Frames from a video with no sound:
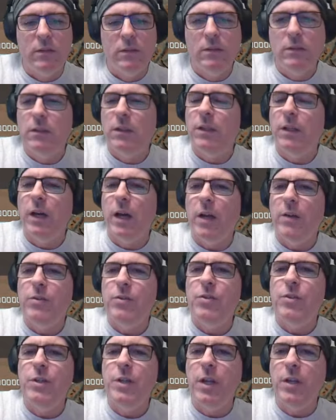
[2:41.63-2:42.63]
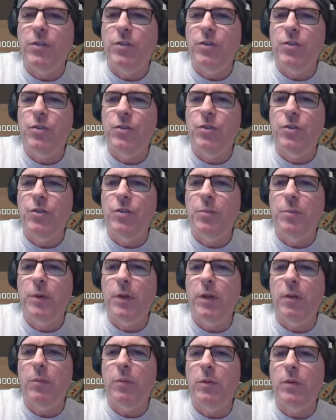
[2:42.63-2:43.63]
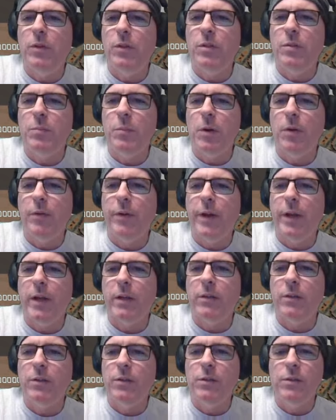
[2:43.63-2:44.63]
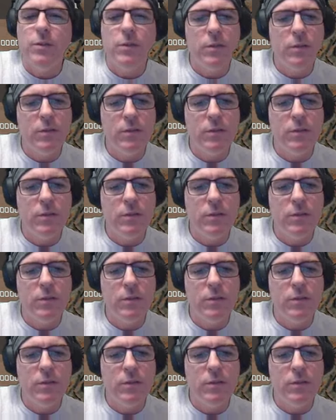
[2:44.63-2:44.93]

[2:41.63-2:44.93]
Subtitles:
Did the hydrogen engines used to be with the small reactors?